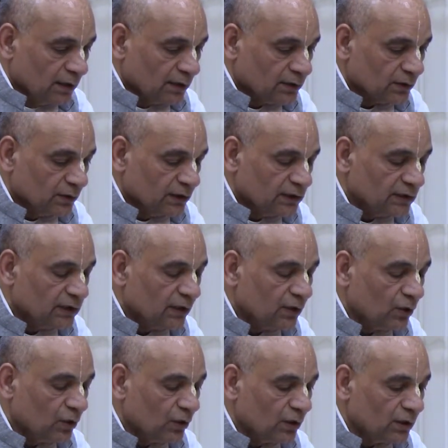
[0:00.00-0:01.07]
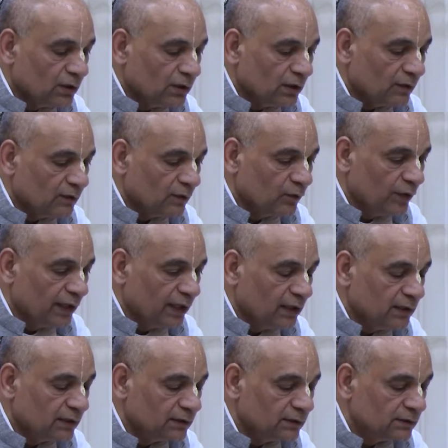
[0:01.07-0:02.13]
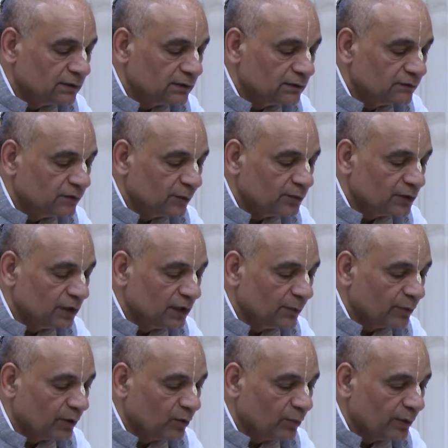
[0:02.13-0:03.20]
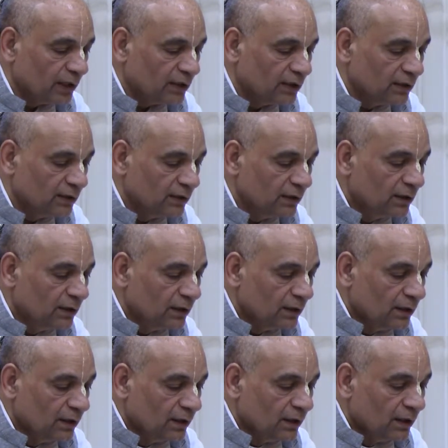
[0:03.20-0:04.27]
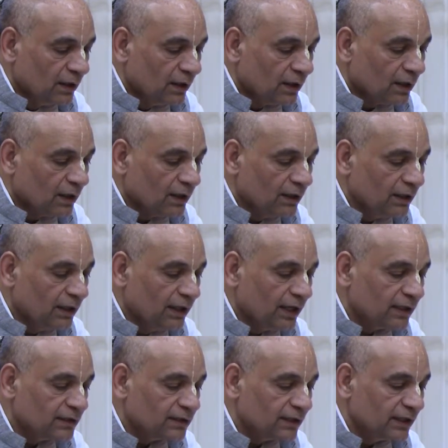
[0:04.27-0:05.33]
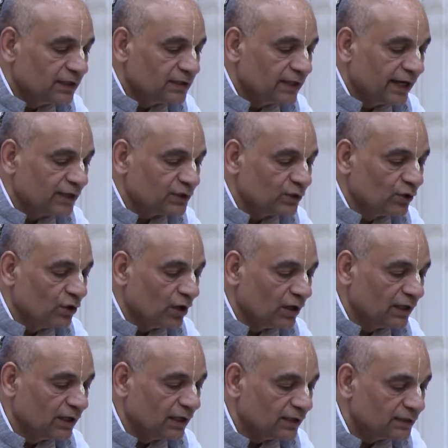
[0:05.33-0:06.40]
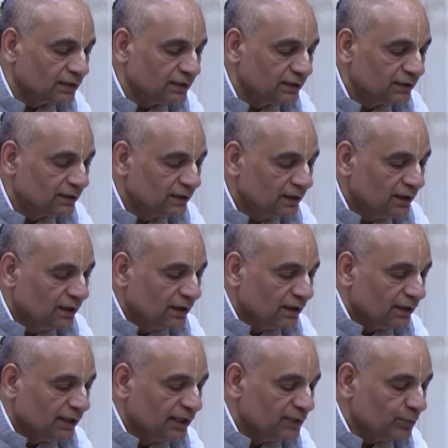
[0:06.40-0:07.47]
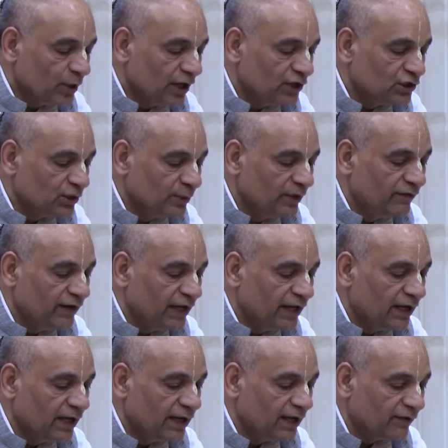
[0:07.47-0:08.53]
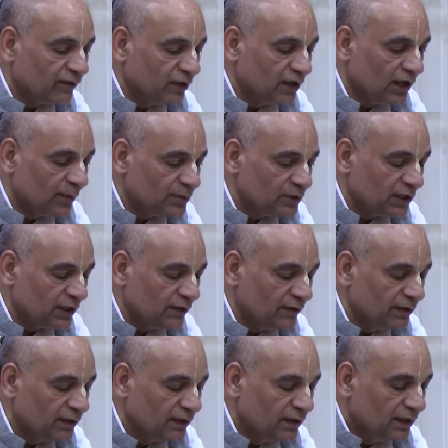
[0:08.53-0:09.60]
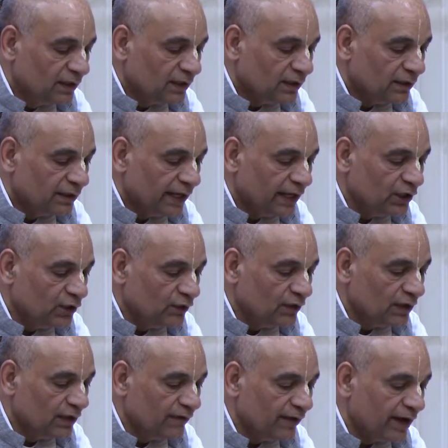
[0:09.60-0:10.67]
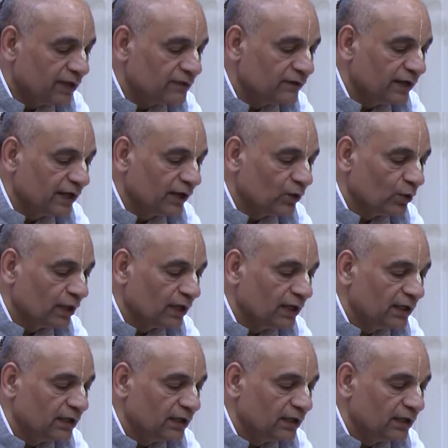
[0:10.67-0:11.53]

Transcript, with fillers: So this is the quote of the week from Srila Prabhupada. Cleanliness is next to godliness. This point should be very carefully observed then you will advance very quickly